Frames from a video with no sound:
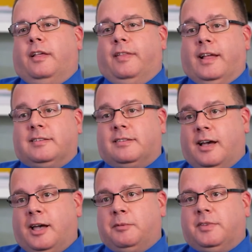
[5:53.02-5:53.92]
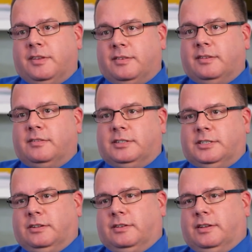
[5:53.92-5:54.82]
And that's time, distance, and
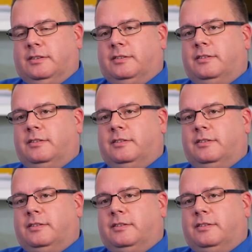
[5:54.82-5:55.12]
shielding.